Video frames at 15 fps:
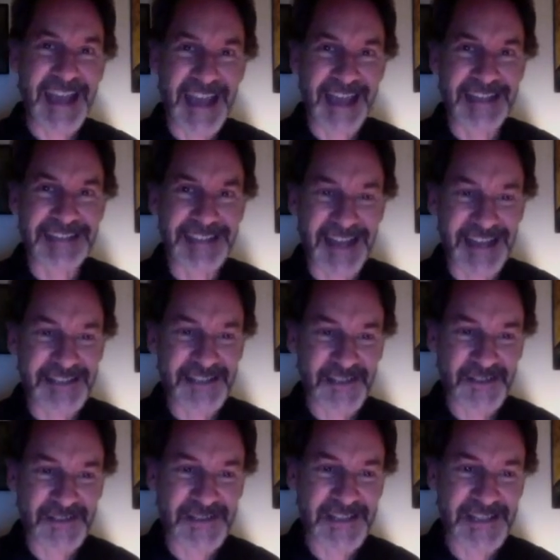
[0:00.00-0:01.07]
and I
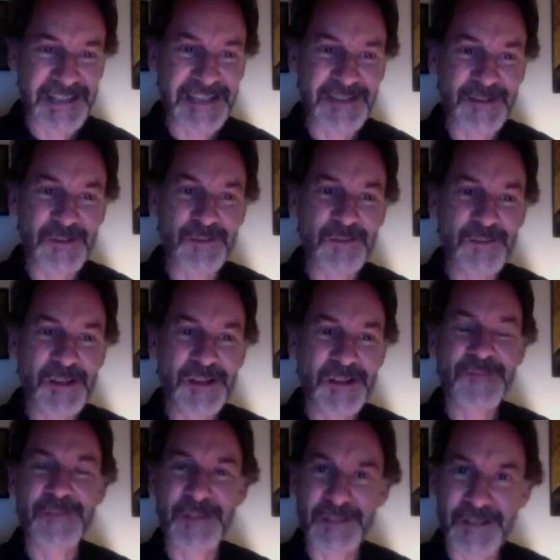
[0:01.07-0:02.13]
shall see you
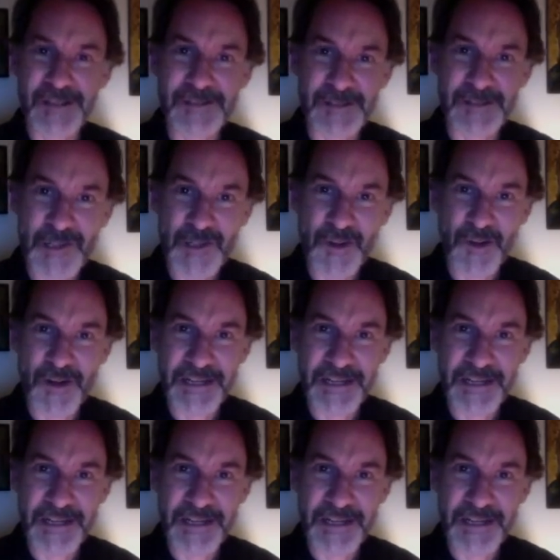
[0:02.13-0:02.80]
for another story